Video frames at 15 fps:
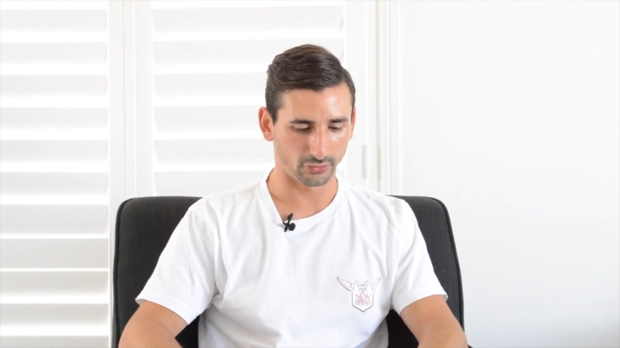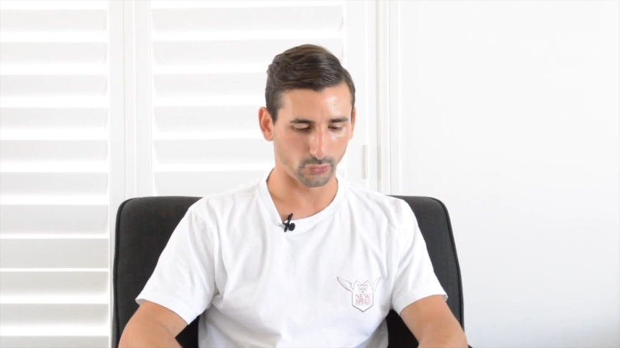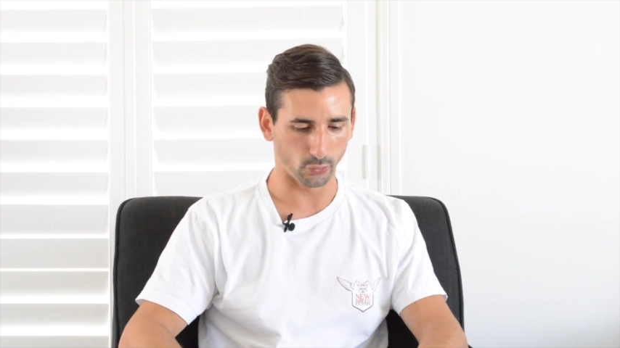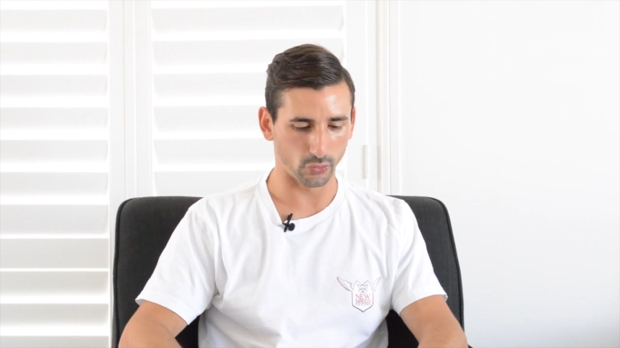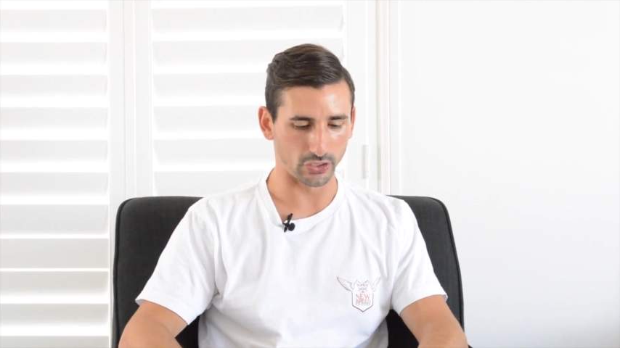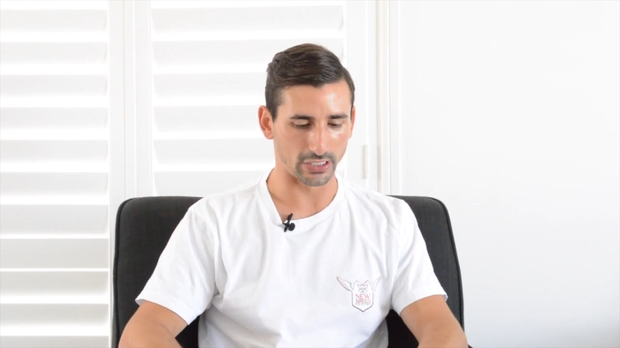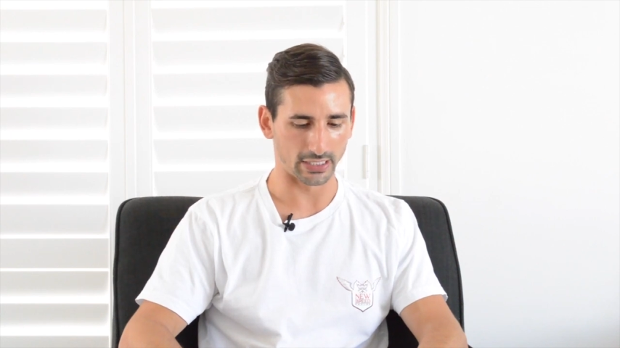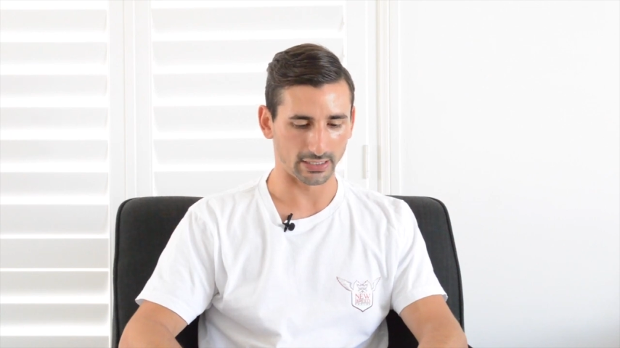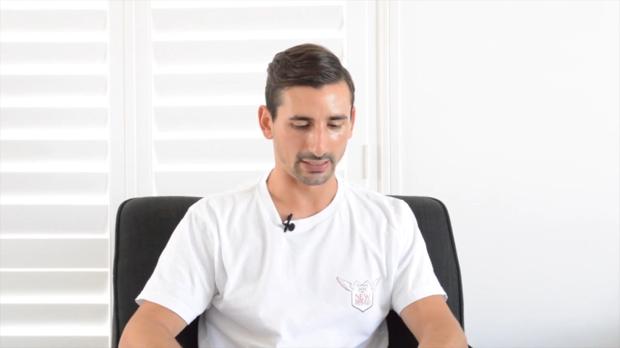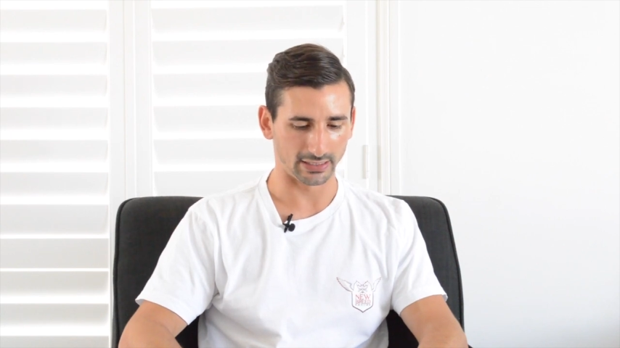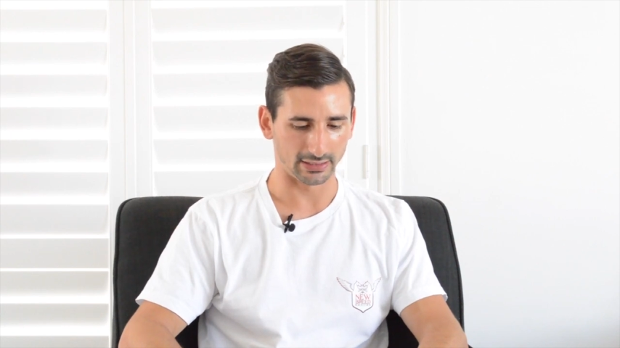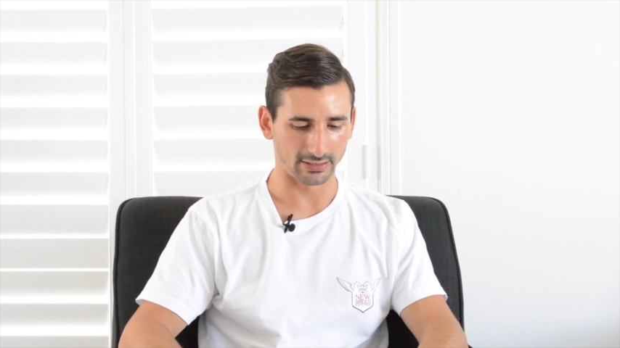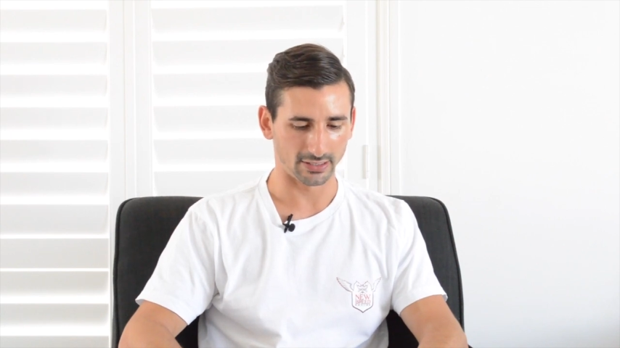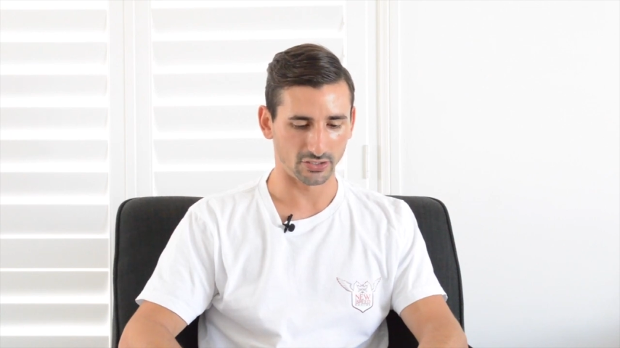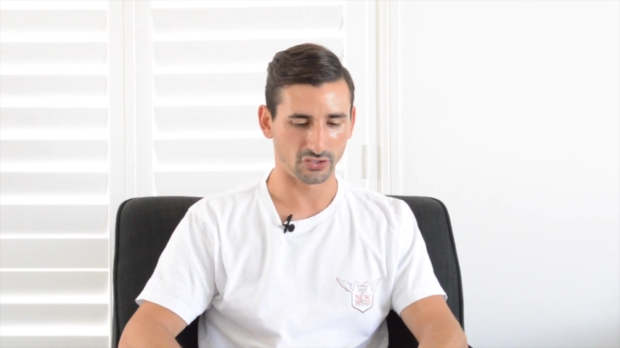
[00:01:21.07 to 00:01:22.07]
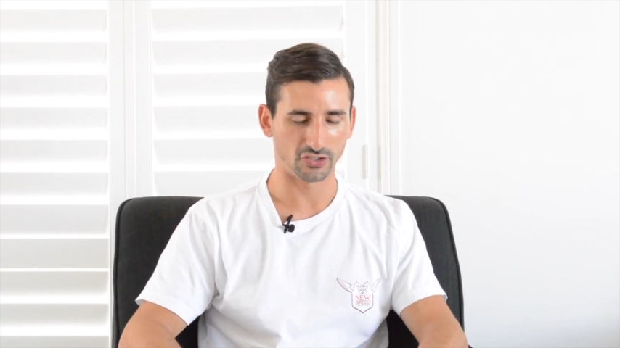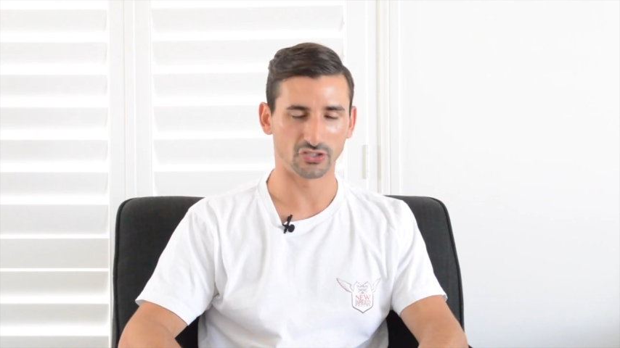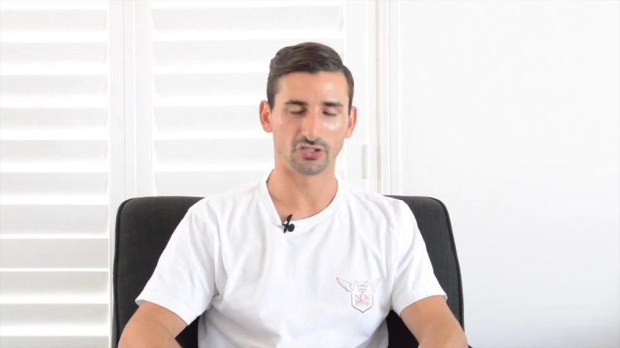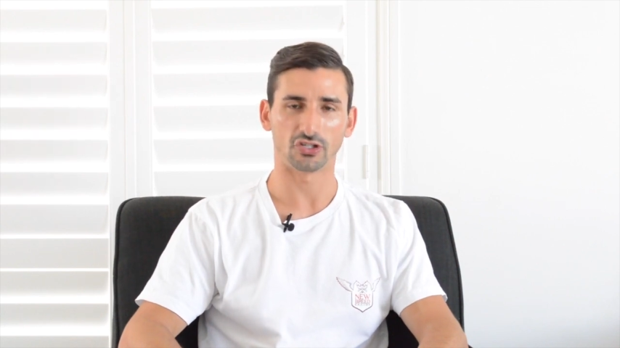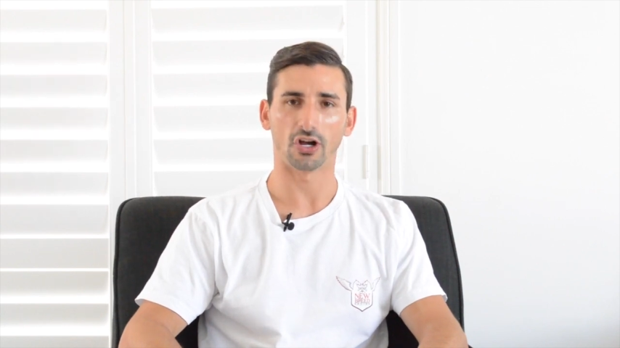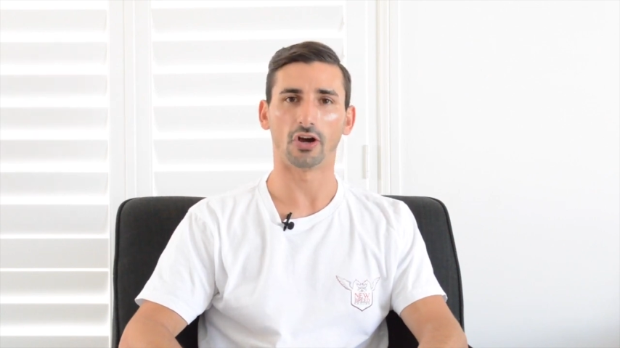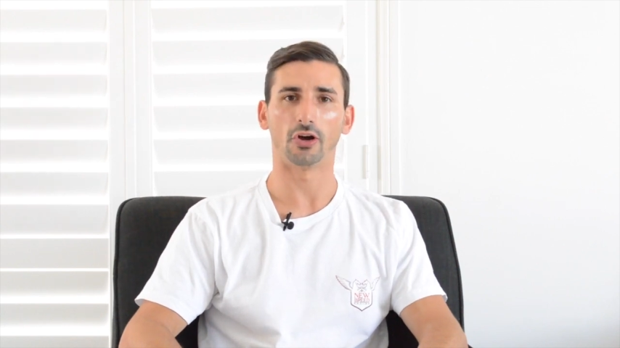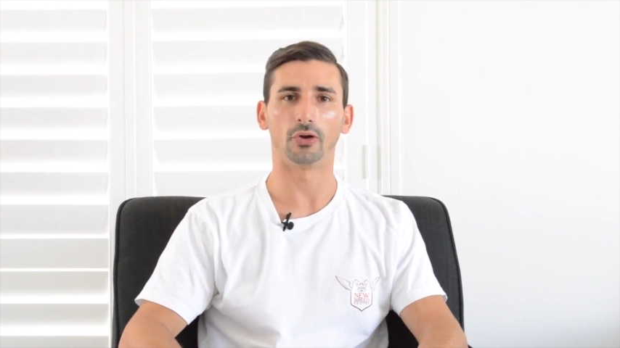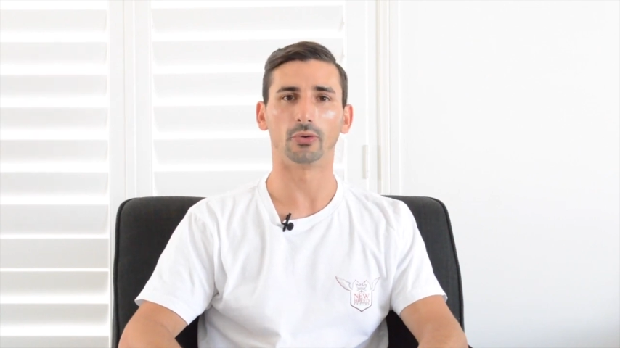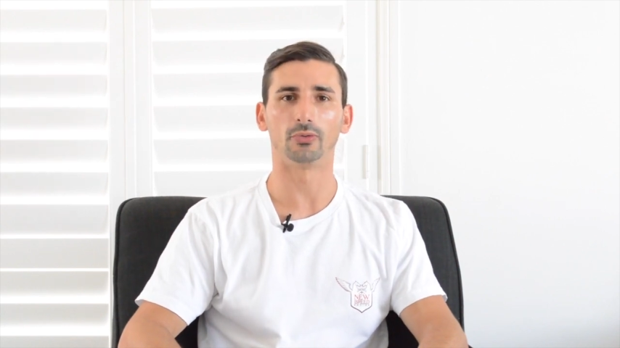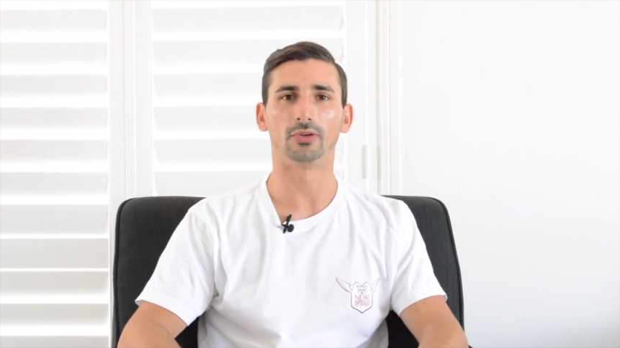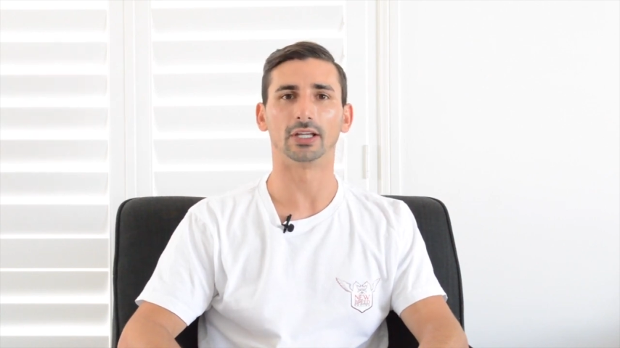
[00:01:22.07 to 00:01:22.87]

good show